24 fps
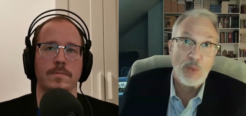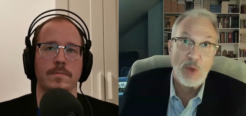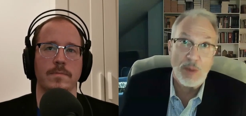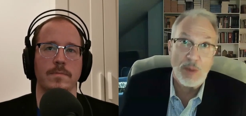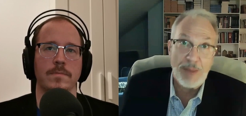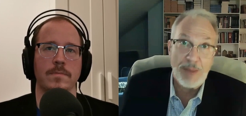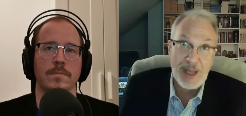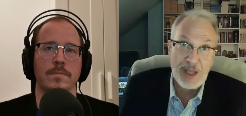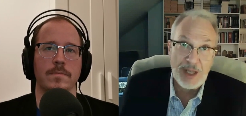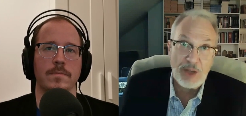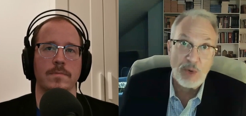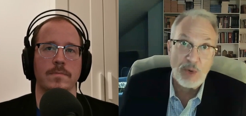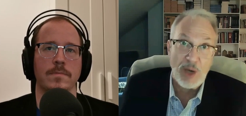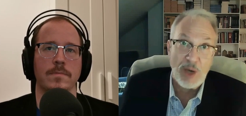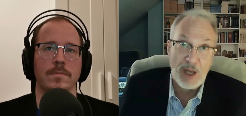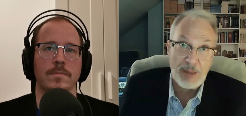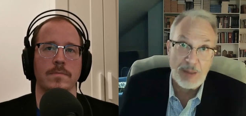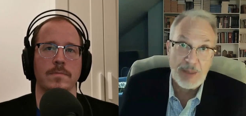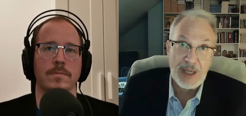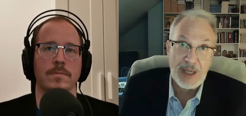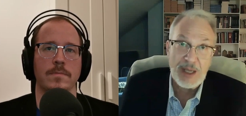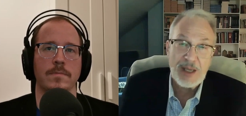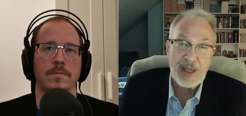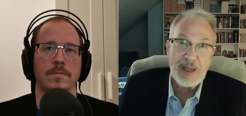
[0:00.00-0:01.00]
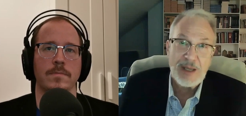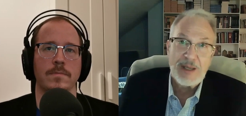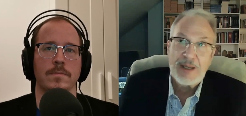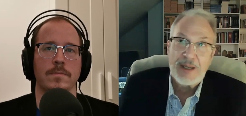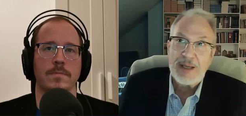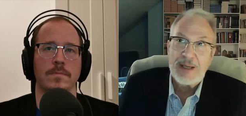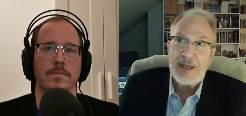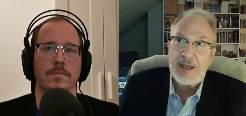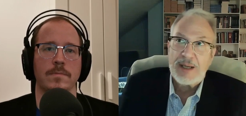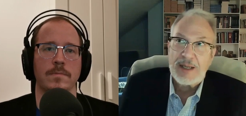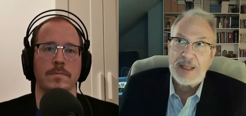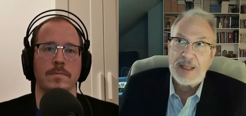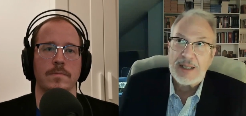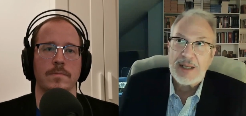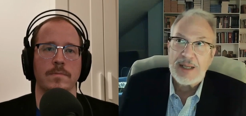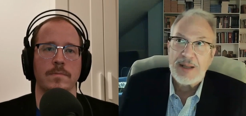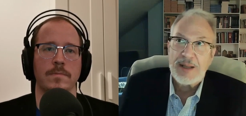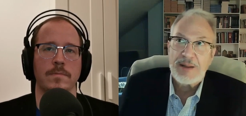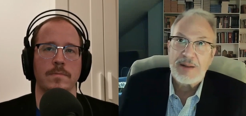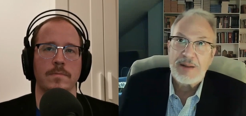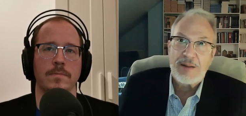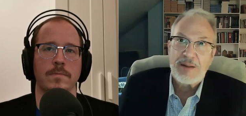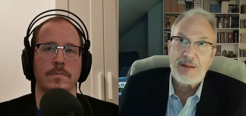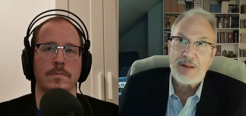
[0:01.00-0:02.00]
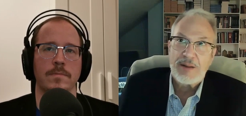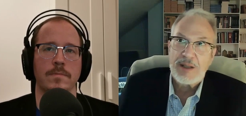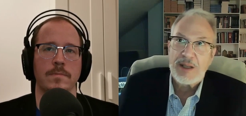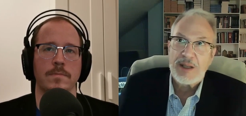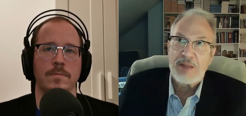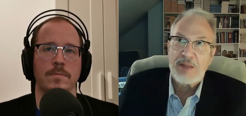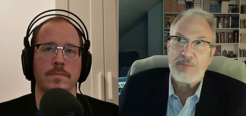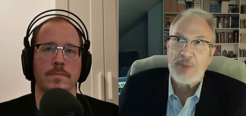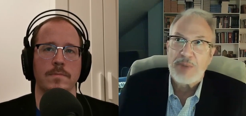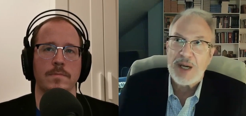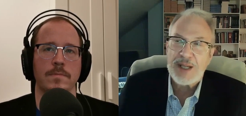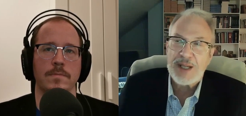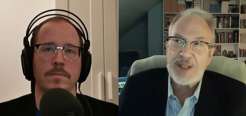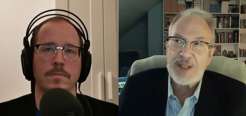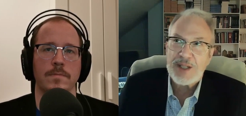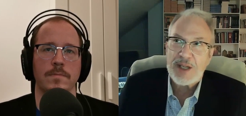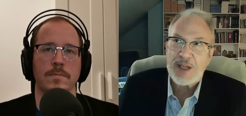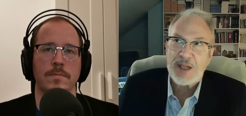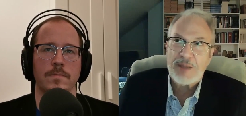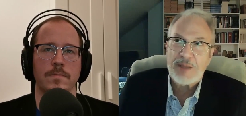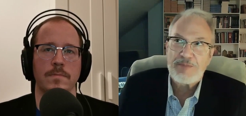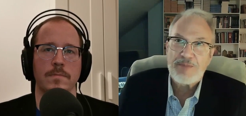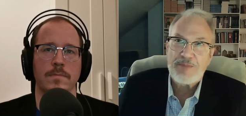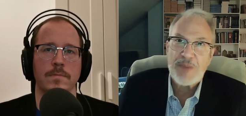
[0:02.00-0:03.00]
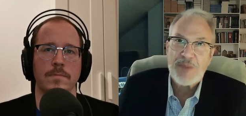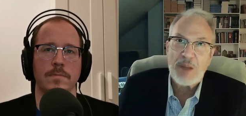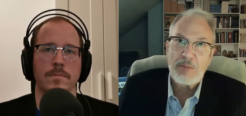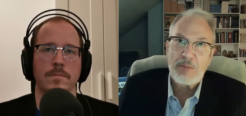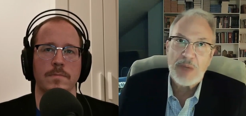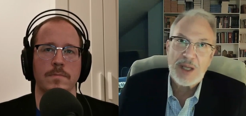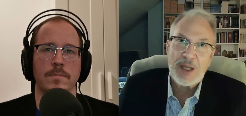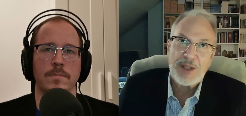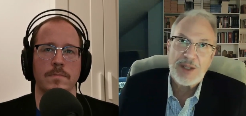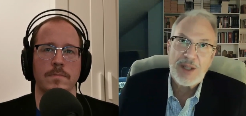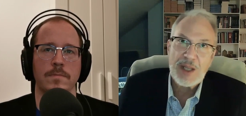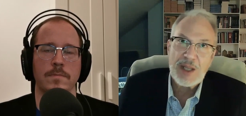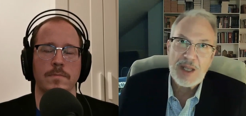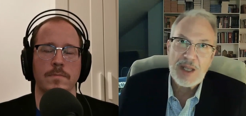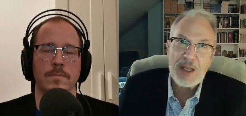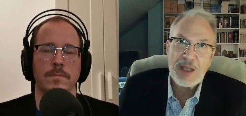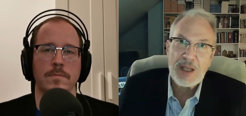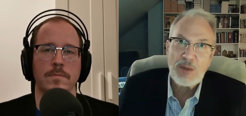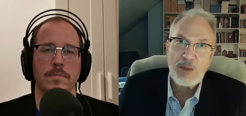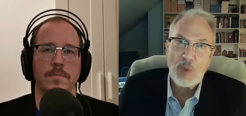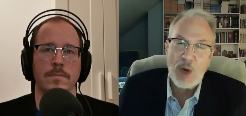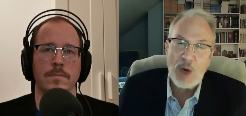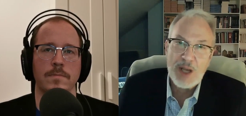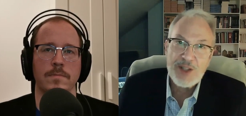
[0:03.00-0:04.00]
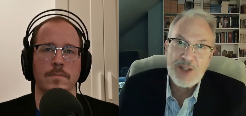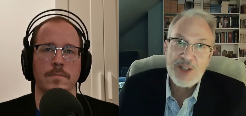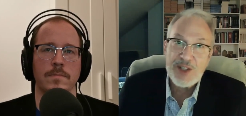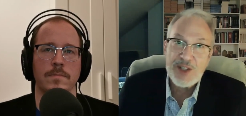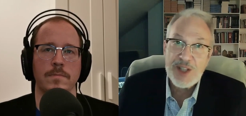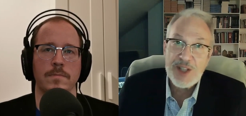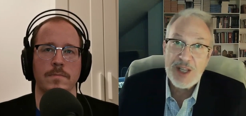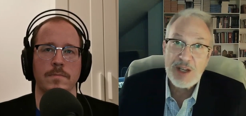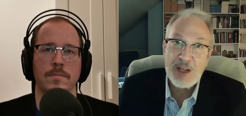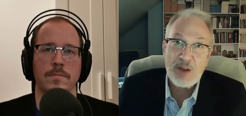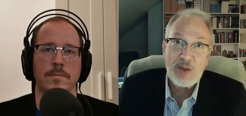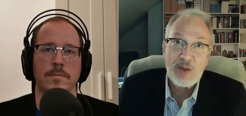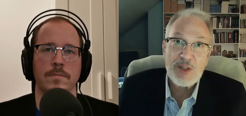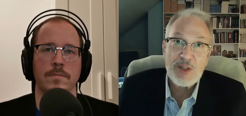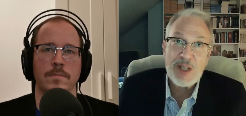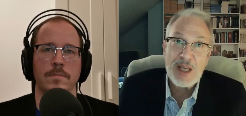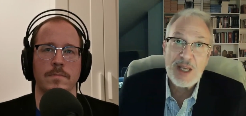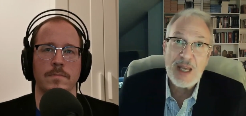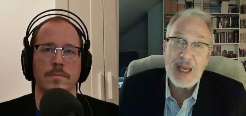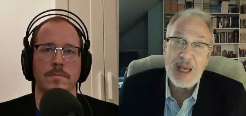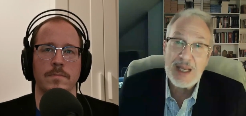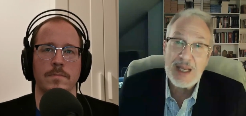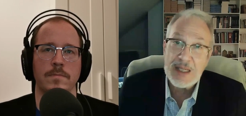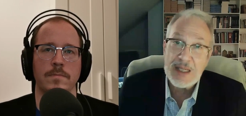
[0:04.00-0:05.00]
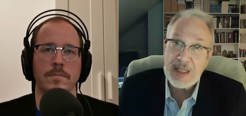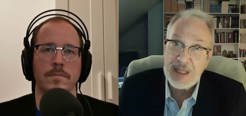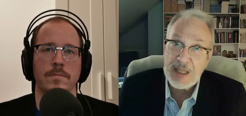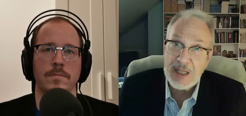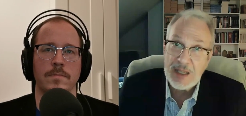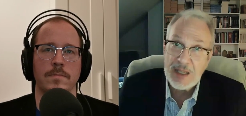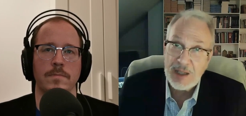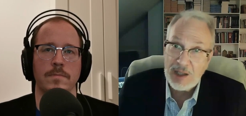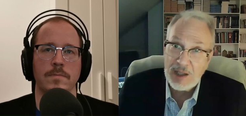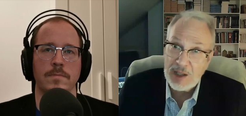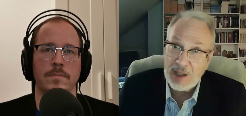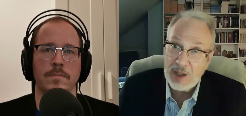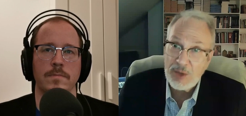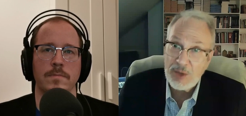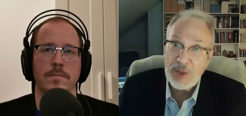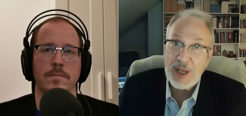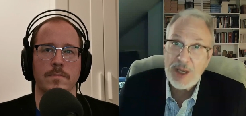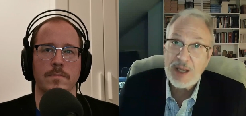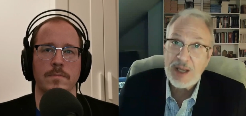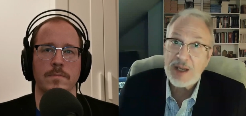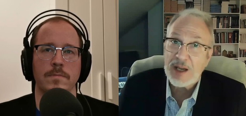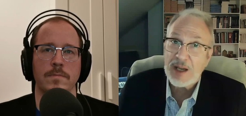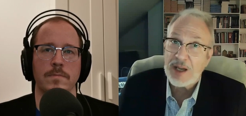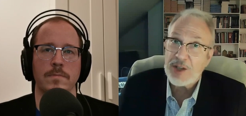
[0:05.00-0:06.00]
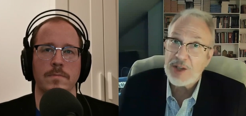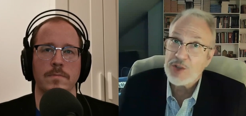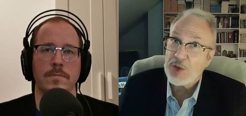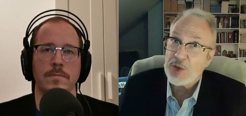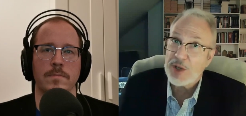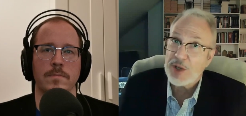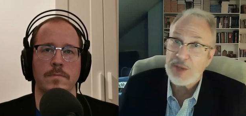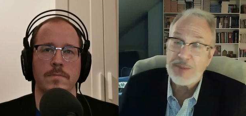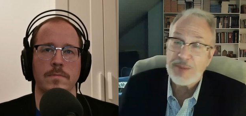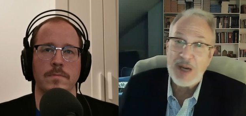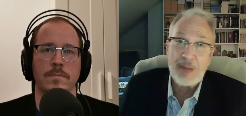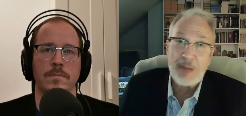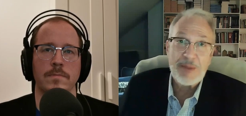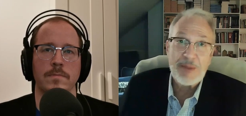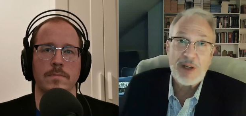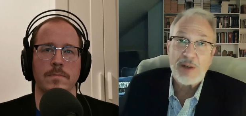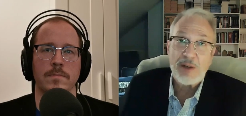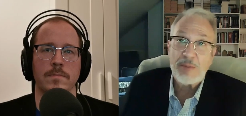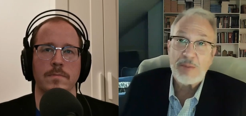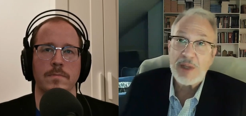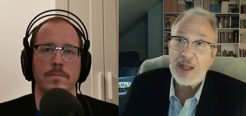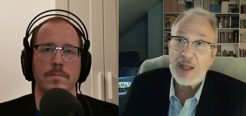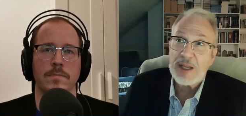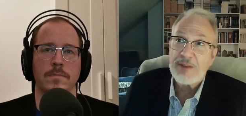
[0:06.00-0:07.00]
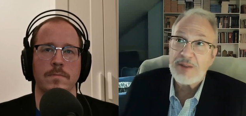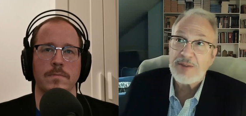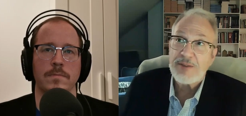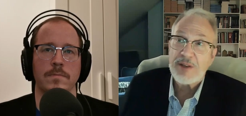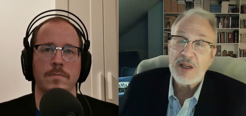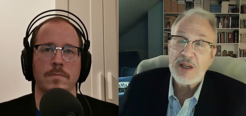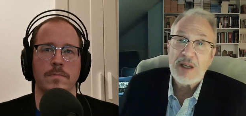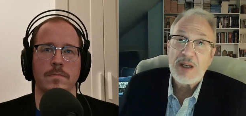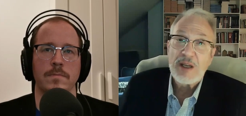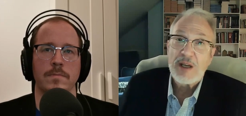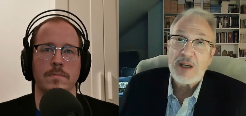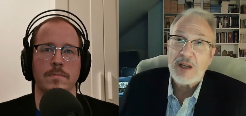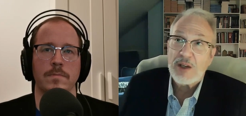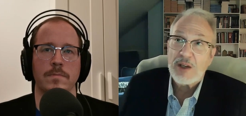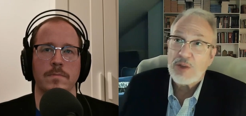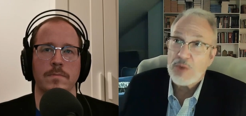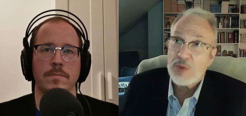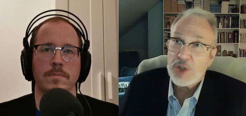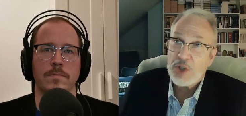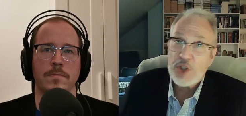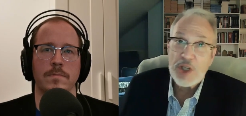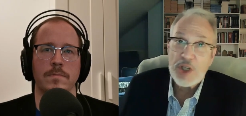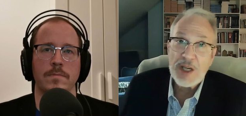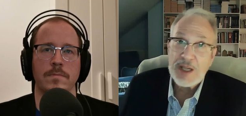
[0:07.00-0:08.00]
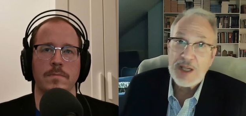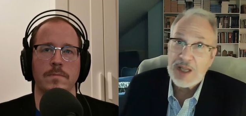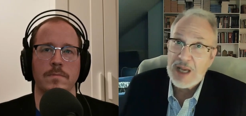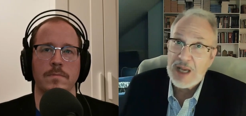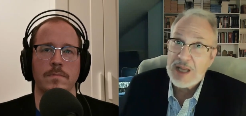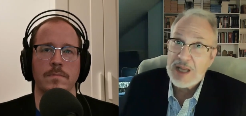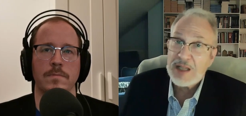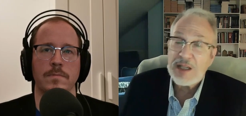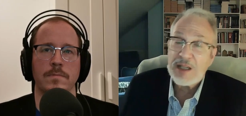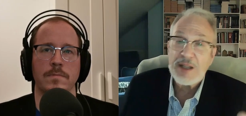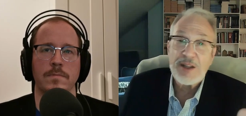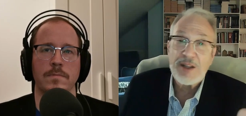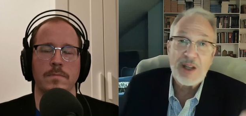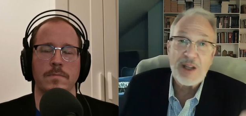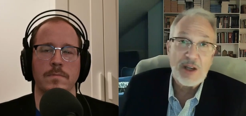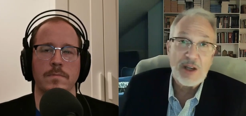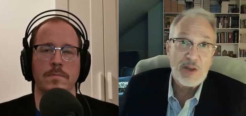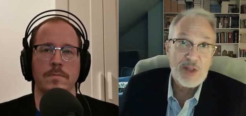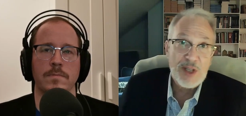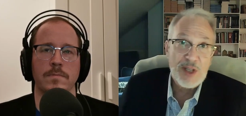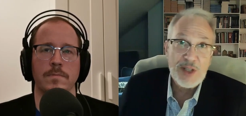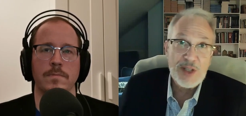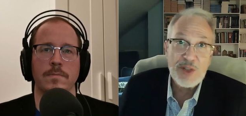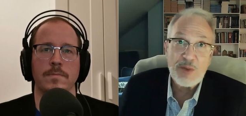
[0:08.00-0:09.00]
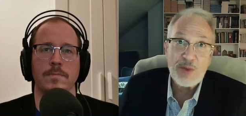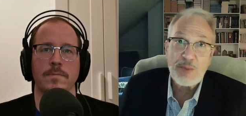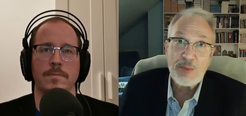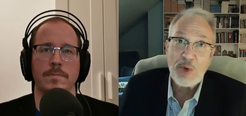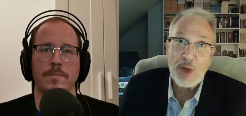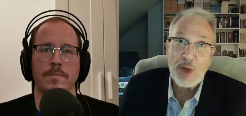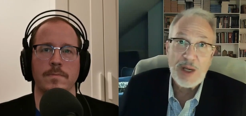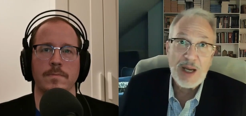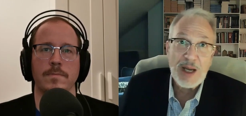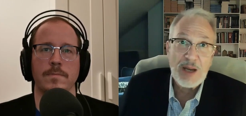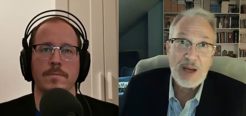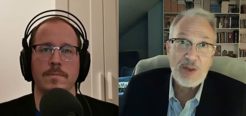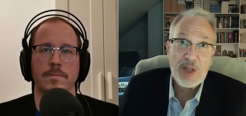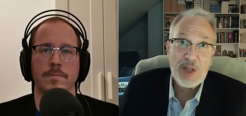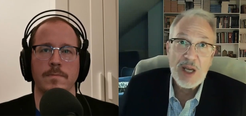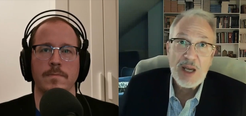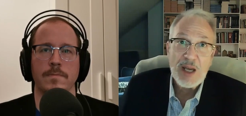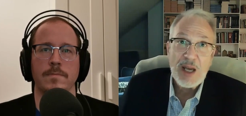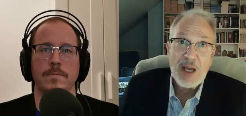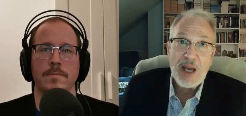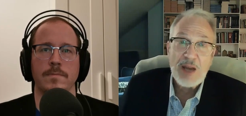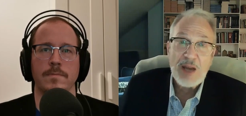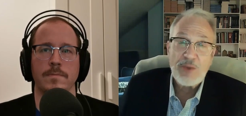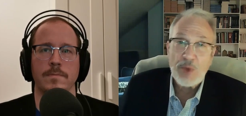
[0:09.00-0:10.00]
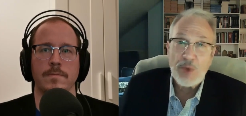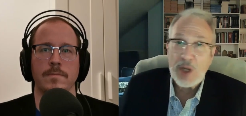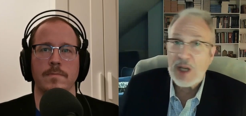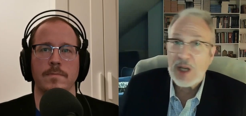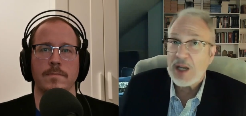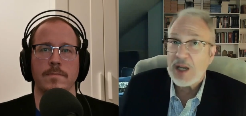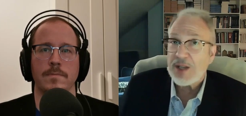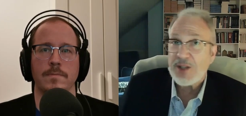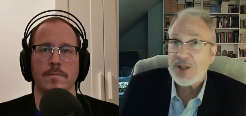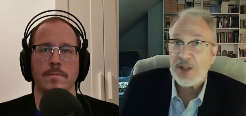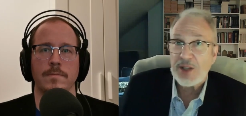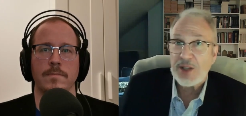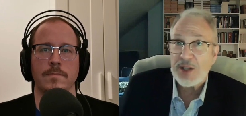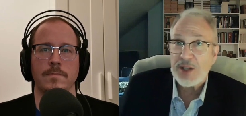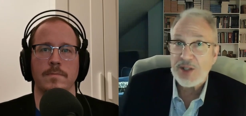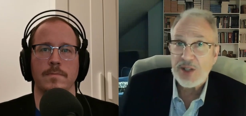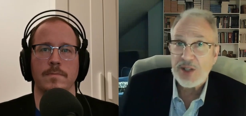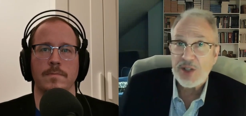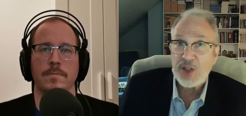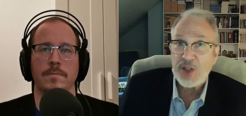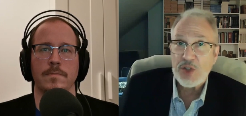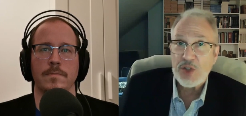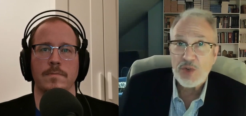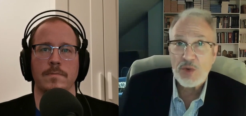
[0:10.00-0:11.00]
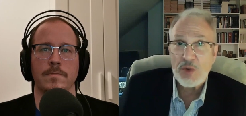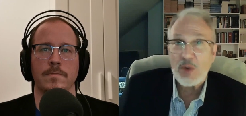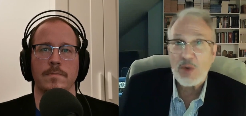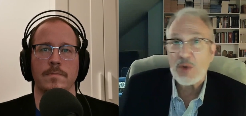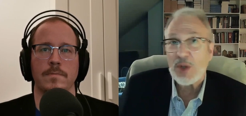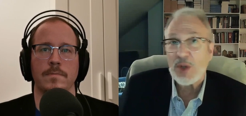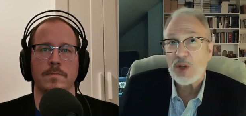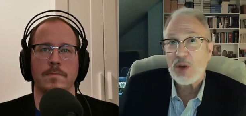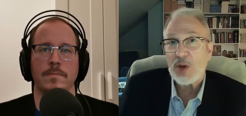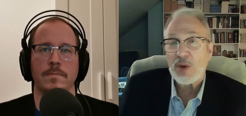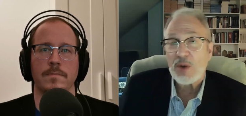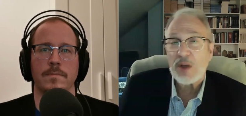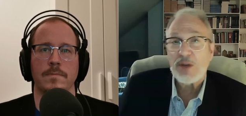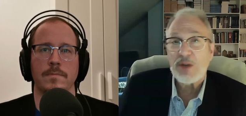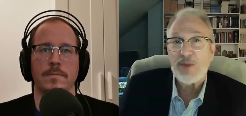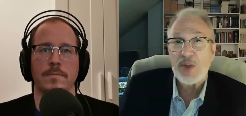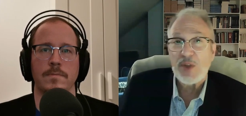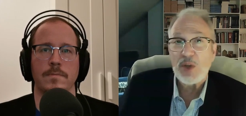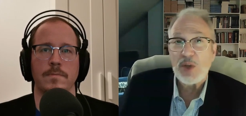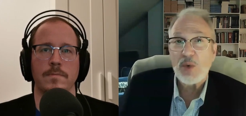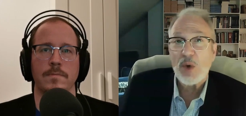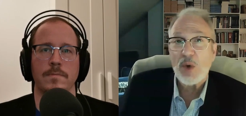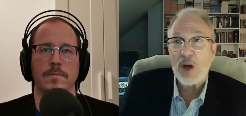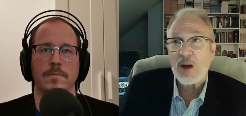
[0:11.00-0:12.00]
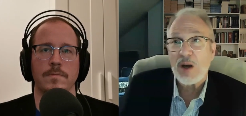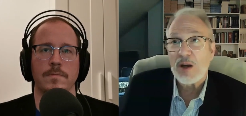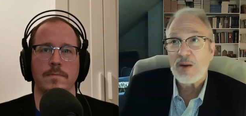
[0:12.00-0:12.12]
Speaker 1: will make you happy. But the wisest thinkers, and including, contrary to popular belief, Christian and Catholic thinkers, as you point out, have realized that this isn't true. You know, if you